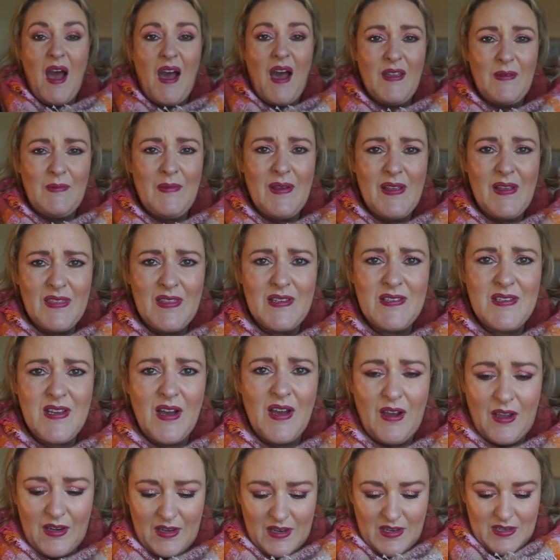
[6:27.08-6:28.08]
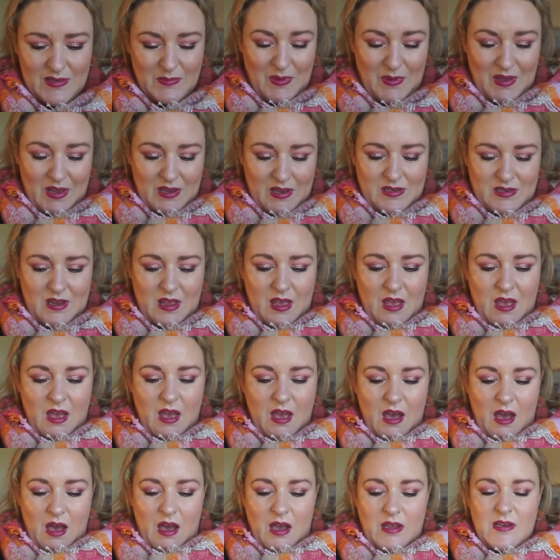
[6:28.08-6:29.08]
I mean the tiniest bit.
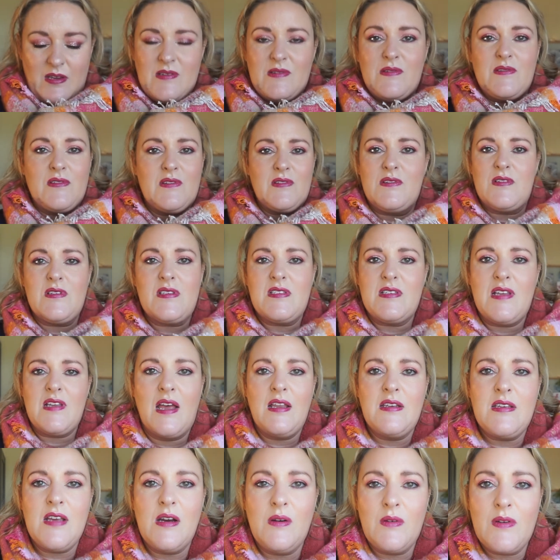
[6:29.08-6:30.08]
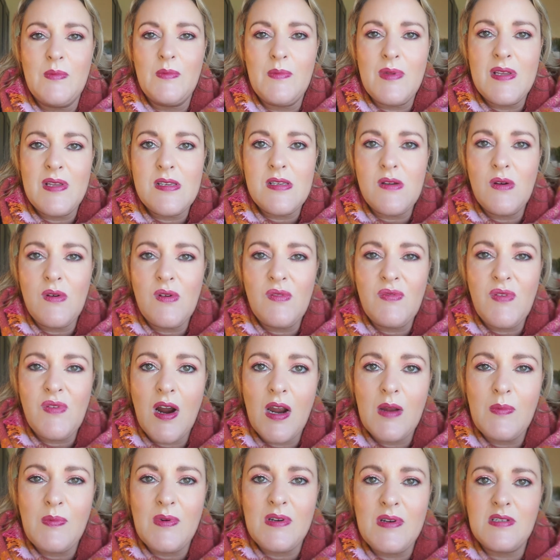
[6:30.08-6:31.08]
I don't understand how it can be so
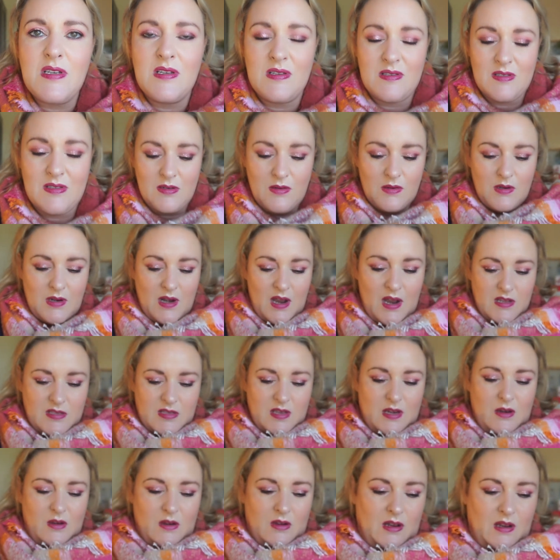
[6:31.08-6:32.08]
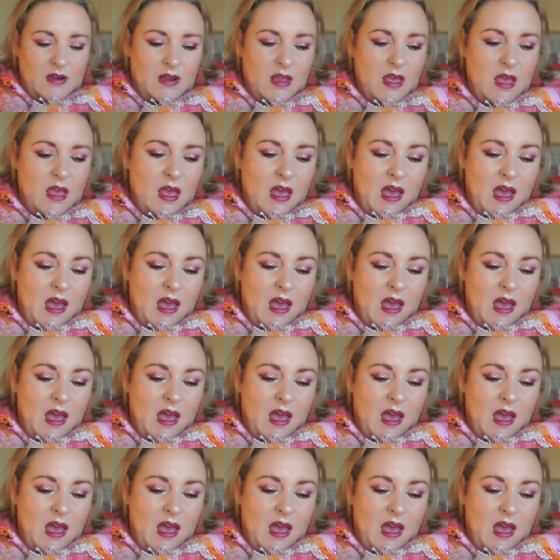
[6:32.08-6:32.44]
vibrant and so glossy looking